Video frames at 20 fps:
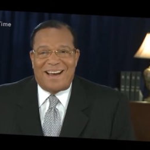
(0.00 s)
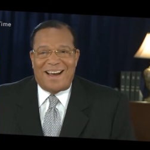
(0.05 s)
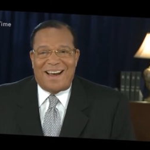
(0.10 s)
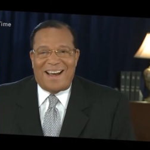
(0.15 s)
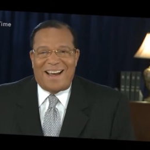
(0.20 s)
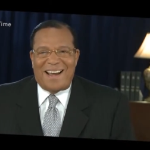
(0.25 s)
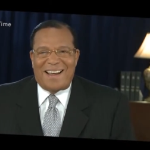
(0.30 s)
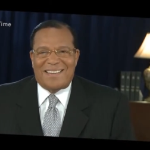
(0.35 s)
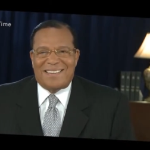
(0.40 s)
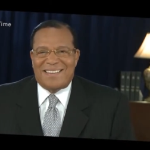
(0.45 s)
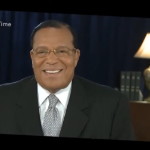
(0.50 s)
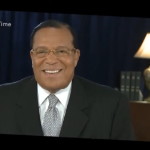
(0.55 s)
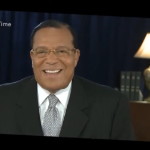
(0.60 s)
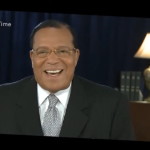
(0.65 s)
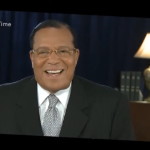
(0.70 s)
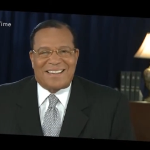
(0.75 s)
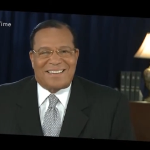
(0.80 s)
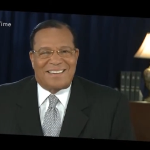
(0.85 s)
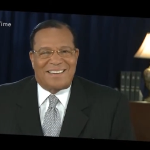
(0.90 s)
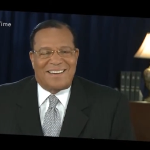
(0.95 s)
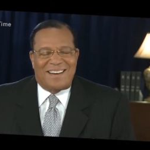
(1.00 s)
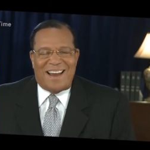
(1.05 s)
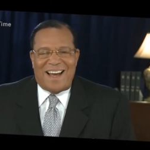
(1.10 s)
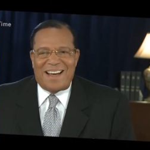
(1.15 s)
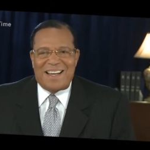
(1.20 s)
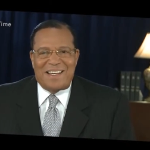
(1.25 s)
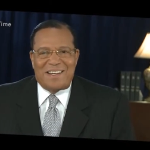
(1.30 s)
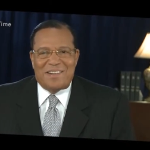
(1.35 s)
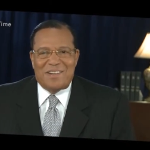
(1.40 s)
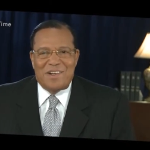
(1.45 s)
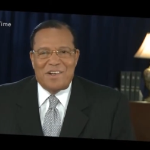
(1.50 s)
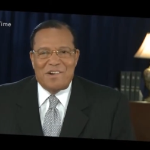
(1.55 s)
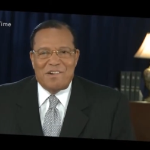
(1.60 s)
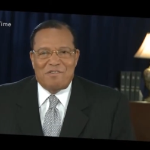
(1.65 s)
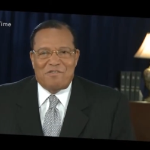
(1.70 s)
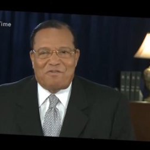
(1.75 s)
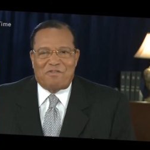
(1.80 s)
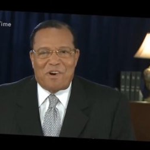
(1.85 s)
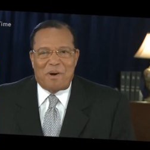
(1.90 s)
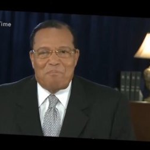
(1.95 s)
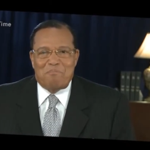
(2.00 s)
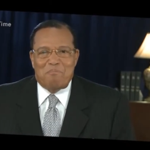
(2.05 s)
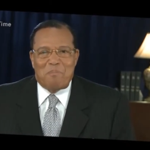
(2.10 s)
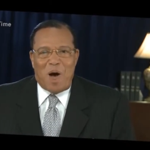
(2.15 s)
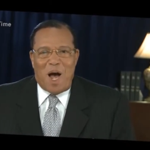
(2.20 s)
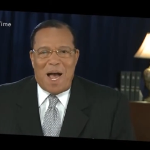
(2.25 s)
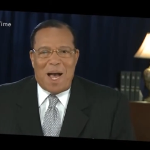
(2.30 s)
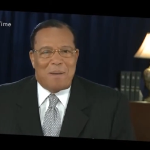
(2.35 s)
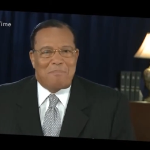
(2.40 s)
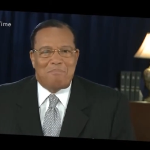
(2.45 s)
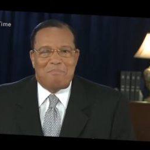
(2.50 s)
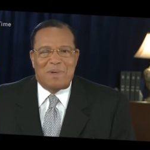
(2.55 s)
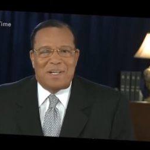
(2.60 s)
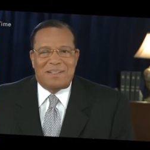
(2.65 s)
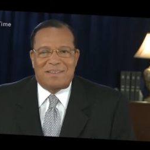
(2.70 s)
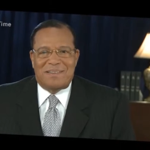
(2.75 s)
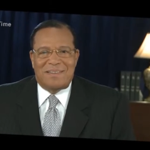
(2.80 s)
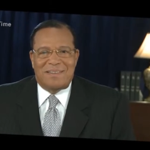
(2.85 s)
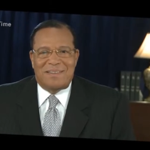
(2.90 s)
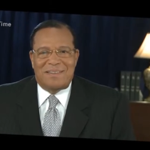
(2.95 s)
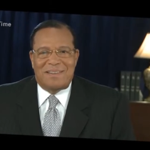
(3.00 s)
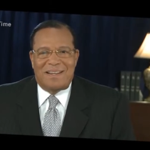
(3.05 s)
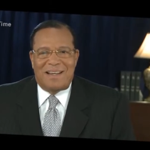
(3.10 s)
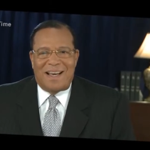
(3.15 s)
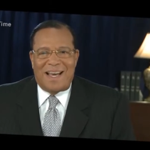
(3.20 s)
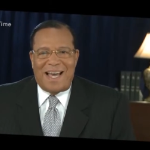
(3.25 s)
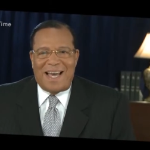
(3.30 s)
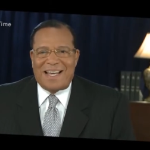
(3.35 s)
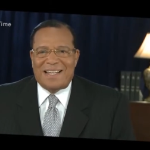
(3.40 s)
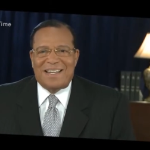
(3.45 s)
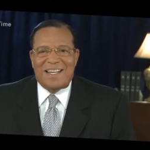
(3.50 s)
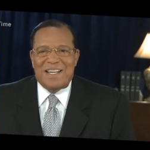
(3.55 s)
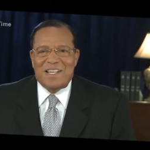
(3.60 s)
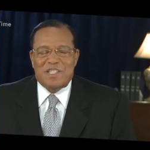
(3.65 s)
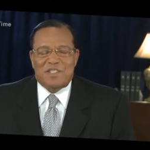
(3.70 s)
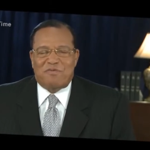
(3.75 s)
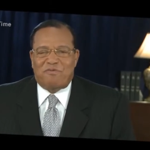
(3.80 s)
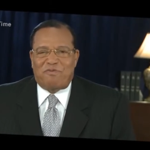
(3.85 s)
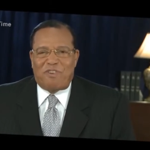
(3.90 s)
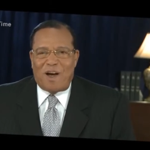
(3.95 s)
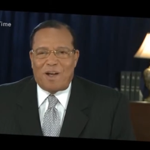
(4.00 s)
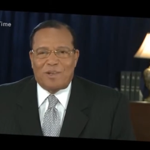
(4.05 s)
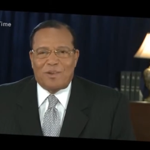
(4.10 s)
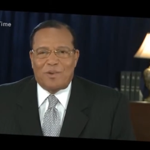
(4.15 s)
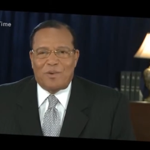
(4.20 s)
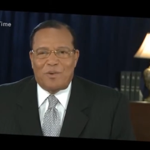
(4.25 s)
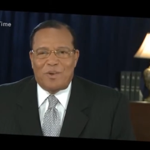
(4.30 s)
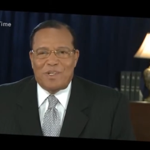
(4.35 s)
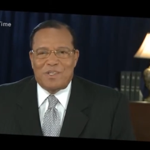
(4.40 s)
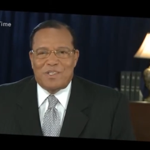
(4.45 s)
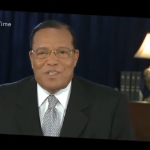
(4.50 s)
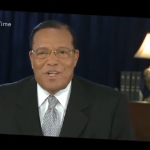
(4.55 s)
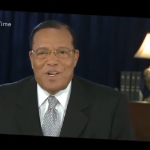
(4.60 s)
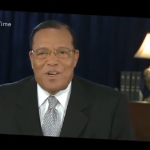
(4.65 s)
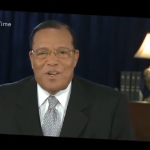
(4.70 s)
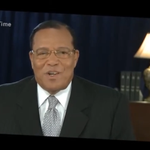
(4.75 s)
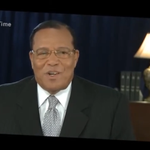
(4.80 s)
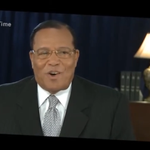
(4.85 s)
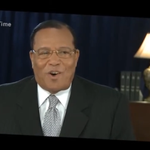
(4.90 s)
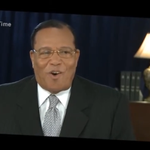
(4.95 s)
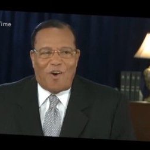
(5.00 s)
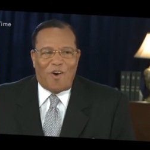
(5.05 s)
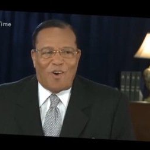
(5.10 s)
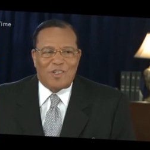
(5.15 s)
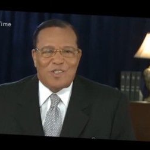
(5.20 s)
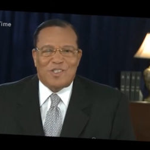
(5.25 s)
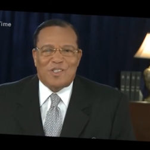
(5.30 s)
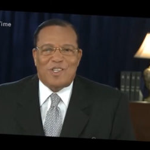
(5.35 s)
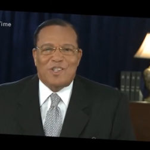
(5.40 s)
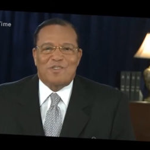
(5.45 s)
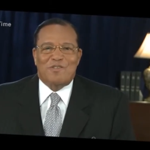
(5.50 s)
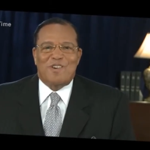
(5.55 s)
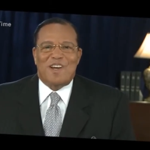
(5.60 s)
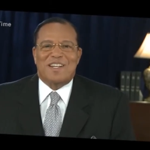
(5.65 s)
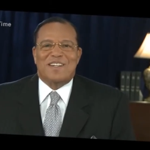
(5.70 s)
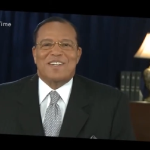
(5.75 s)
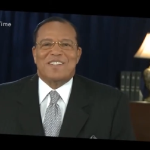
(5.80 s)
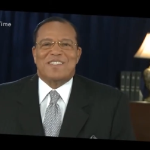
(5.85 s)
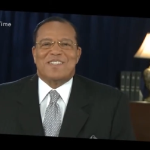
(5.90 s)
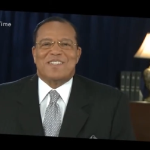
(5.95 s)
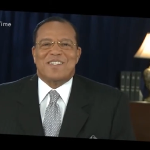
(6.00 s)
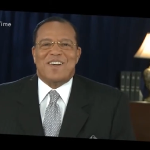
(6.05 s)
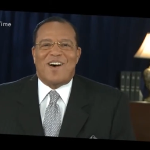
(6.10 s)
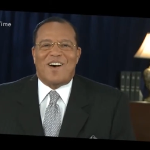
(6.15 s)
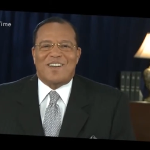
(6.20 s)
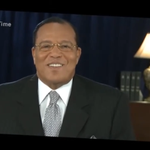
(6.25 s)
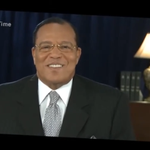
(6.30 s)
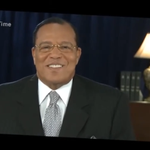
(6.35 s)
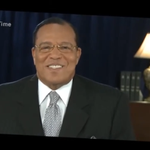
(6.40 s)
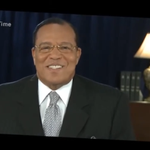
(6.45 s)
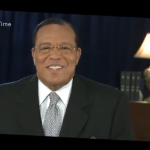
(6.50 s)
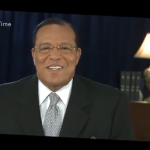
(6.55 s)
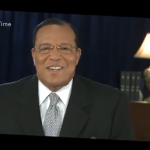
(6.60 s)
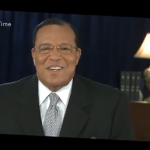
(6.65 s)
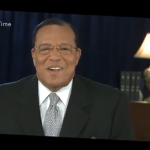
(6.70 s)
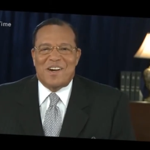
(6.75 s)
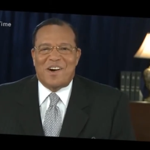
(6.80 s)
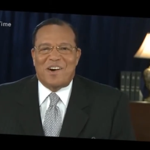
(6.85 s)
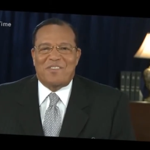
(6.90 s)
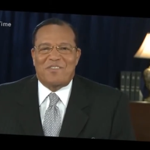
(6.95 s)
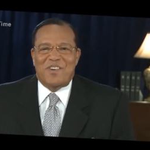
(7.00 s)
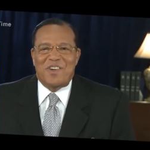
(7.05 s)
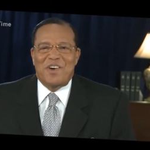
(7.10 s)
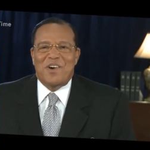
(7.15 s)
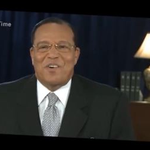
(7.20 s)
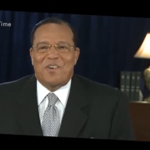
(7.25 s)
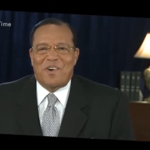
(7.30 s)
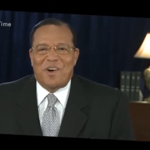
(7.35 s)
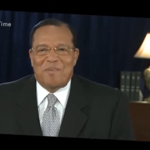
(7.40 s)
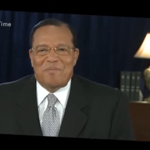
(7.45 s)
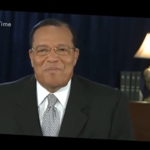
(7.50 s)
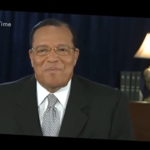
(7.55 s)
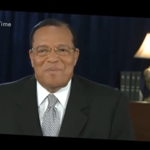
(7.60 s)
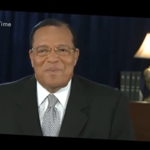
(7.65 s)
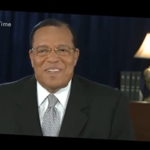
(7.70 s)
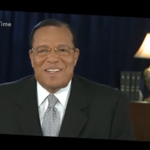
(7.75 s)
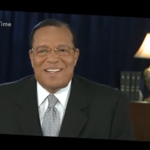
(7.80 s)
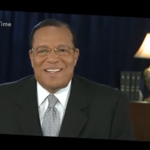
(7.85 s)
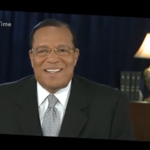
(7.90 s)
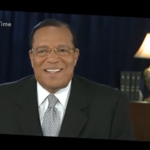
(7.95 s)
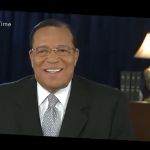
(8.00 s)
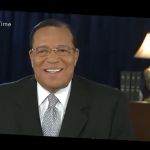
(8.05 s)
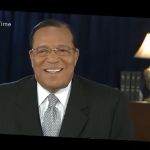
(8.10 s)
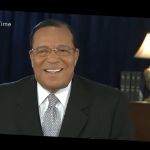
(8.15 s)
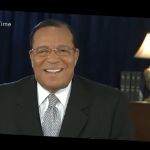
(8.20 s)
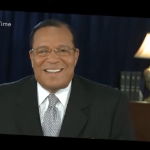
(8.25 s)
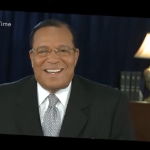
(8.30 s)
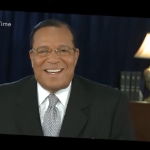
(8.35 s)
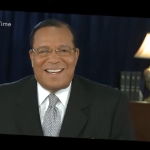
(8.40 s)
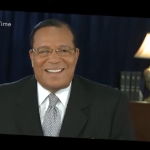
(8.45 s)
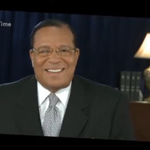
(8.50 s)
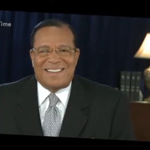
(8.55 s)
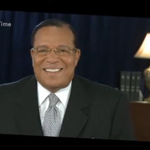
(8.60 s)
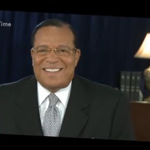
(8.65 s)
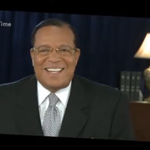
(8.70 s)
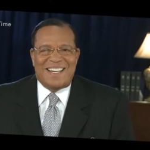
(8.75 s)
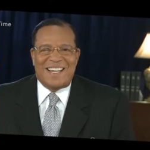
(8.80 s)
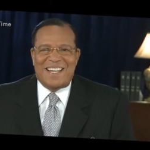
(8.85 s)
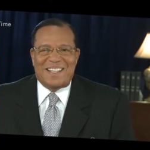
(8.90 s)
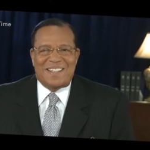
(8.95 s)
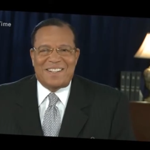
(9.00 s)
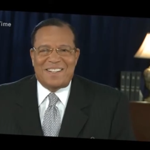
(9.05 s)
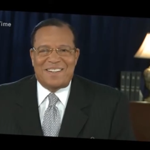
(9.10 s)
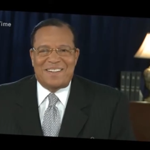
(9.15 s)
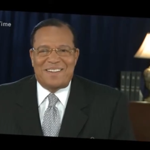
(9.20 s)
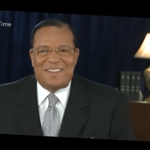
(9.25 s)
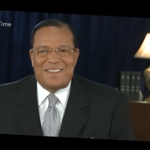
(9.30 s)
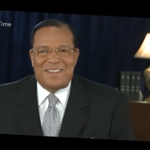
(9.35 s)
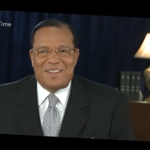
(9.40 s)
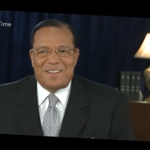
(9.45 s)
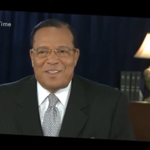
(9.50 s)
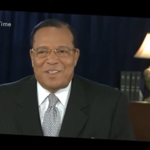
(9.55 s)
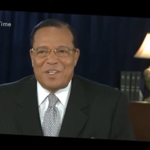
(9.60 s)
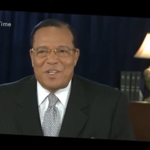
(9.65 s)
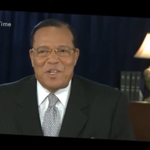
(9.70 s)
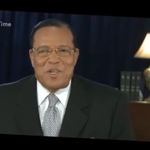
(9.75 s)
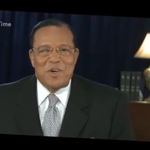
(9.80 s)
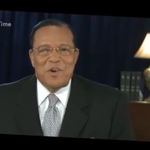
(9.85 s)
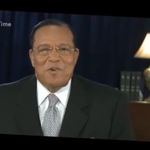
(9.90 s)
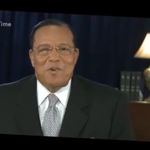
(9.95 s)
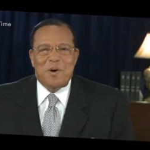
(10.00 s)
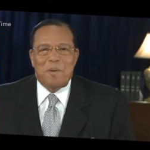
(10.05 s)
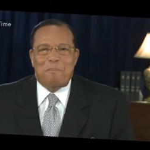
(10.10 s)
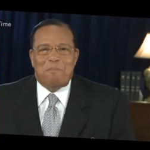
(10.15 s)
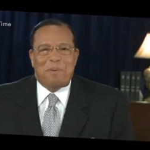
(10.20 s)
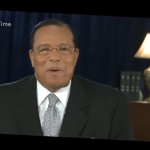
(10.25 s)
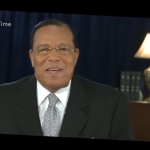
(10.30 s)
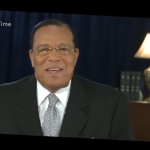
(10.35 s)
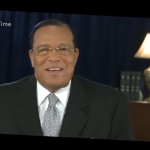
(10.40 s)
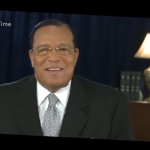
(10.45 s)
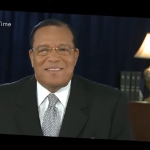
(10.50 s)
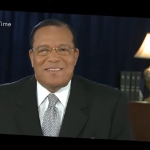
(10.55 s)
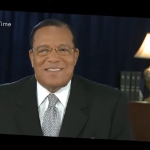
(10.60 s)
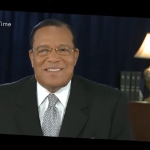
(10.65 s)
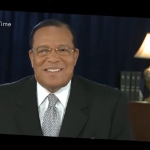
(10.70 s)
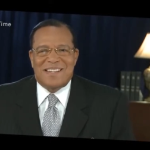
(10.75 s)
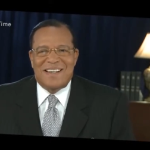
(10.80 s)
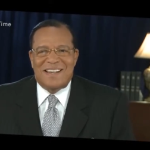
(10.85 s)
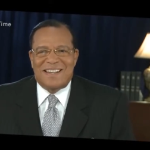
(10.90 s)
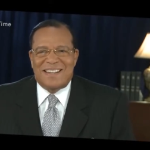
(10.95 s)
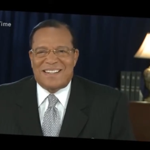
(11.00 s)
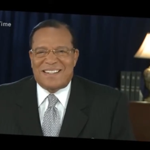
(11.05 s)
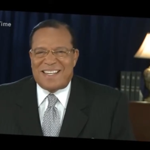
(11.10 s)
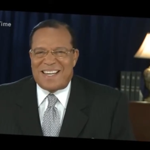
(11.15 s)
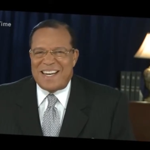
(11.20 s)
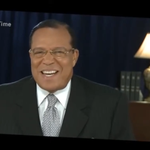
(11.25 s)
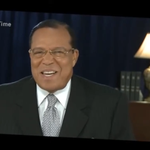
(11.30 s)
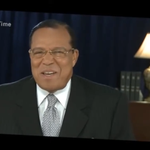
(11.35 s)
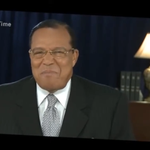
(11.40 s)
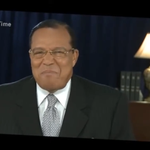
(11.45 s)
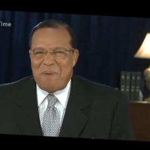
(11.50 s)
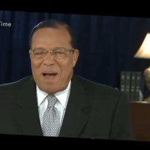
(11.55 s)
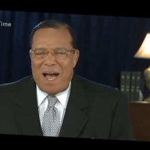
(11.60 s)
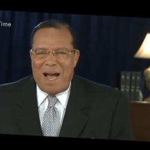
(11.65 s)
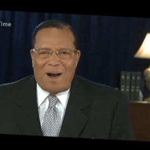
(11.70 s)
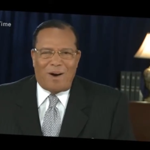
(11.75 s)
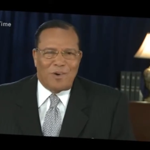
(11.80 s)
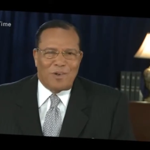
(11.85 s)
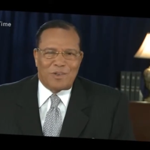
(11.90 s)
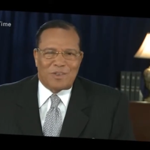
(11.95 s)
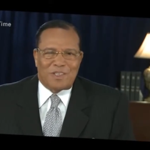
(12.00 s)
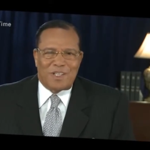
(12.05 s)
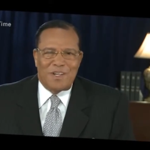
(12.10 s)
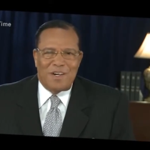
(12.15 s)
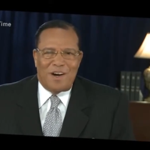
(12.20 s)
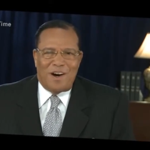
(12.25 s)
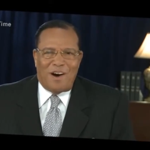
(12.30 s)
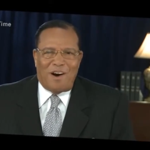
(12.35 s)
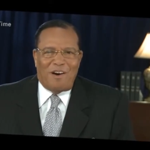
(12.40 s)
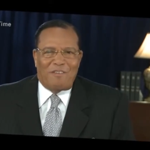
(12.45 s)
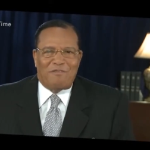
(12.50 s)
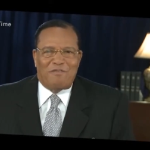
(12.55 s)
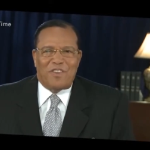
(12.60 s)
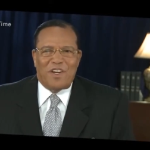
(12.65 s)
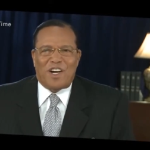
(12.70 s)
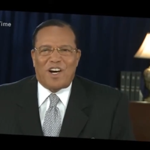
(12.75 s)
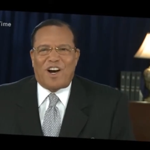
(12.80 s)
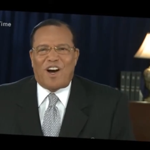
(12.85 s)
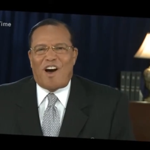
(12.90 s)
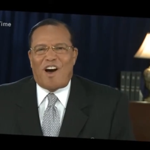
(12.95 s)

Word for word: And that light from Muhammad and his followers caused the Renaissance of Europe. And then the Europeans came out of the